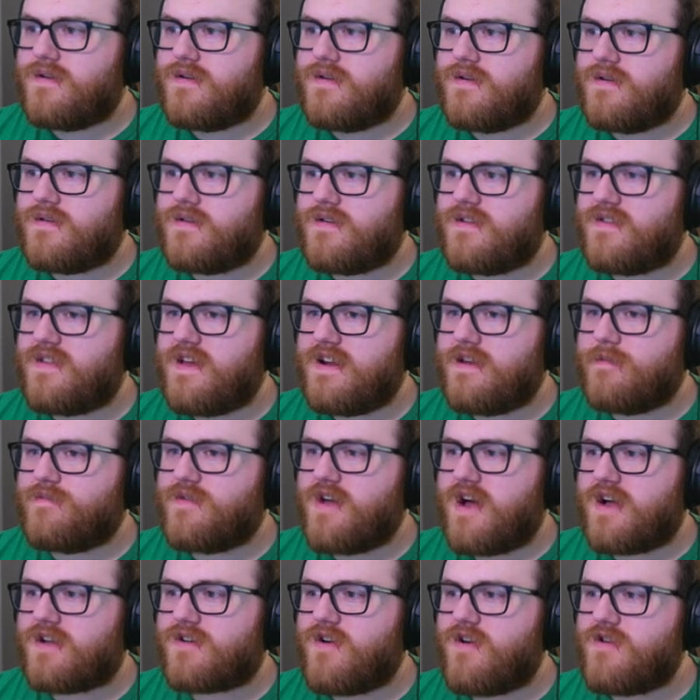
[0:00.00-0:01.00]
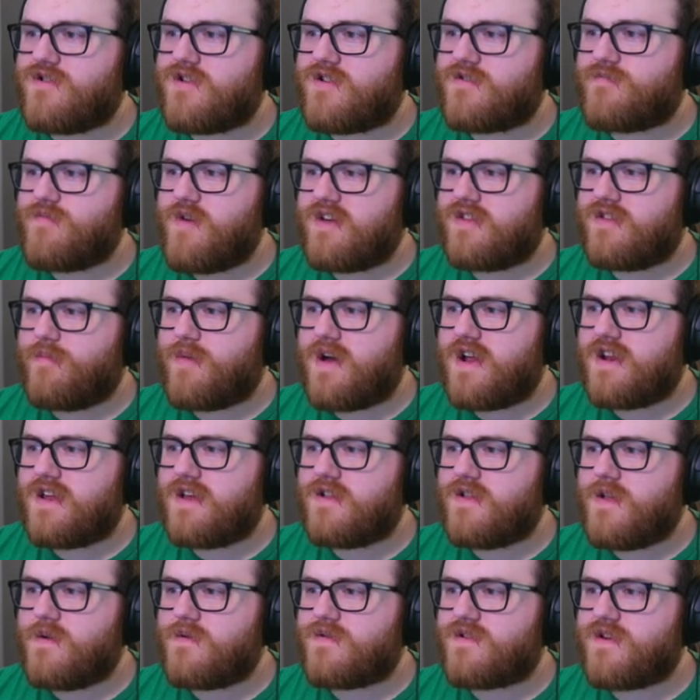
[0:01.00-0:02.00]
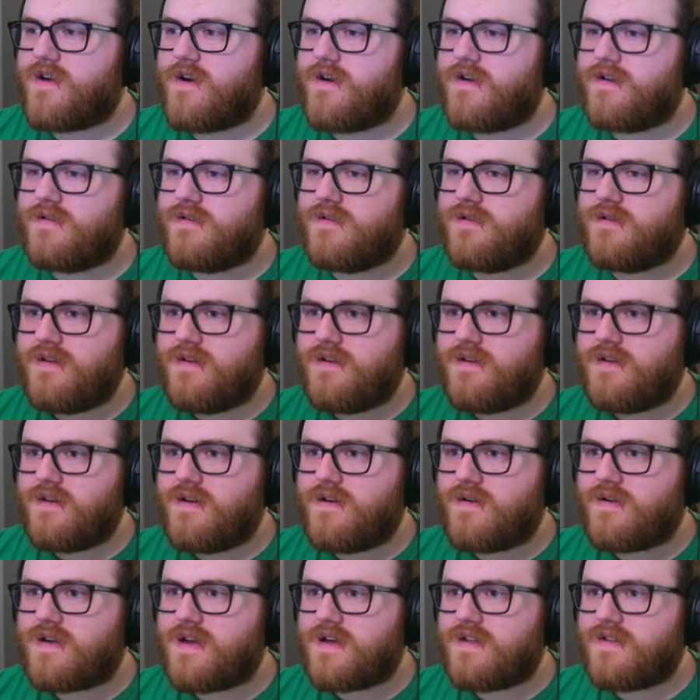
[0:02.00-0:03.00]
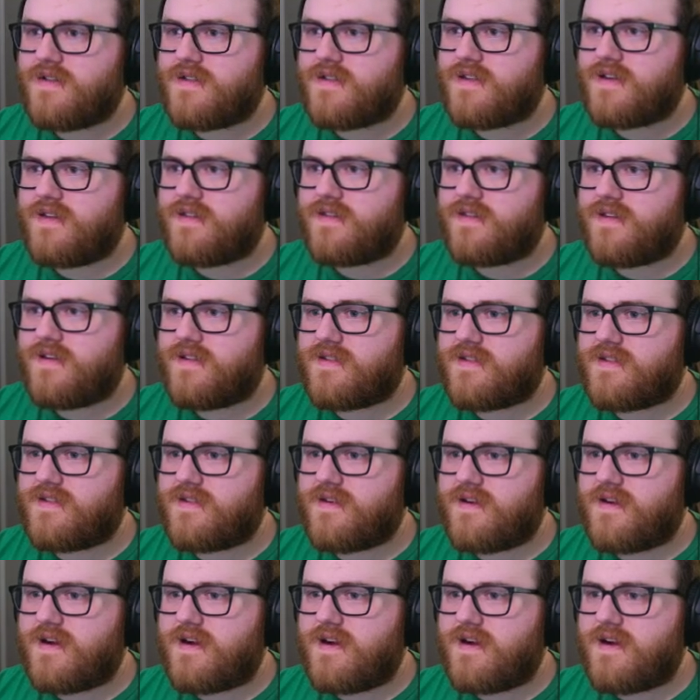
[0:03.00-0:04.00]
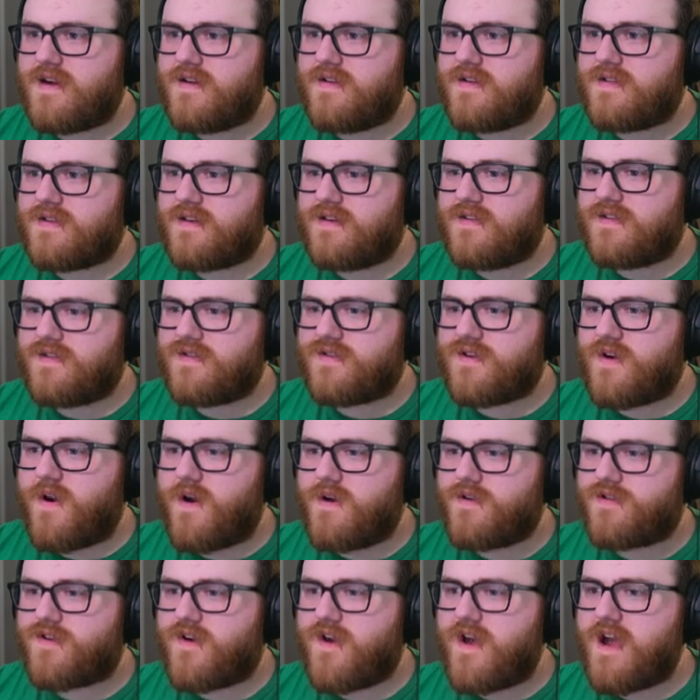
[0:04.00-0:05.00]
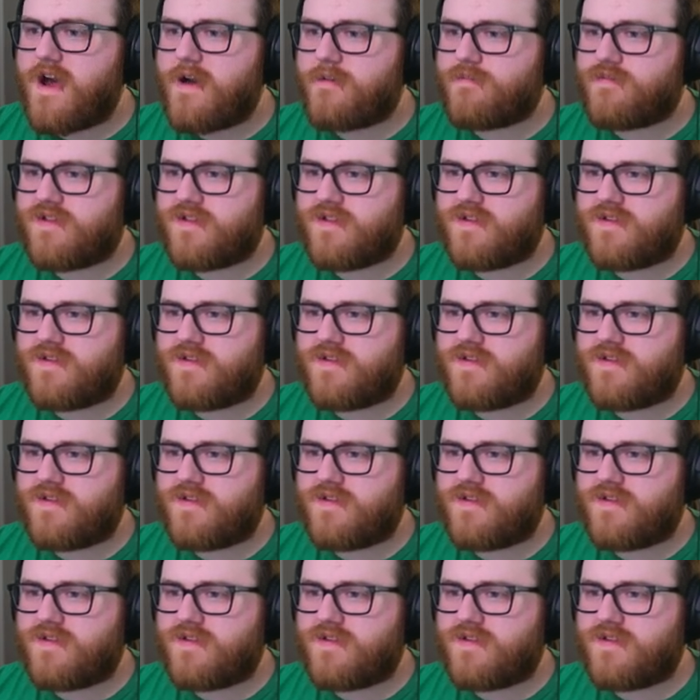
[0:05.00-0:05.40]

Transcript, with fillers: Did that abductor just bring the bunny closer? Okay, let's get this, uh, let's get this car scrapped.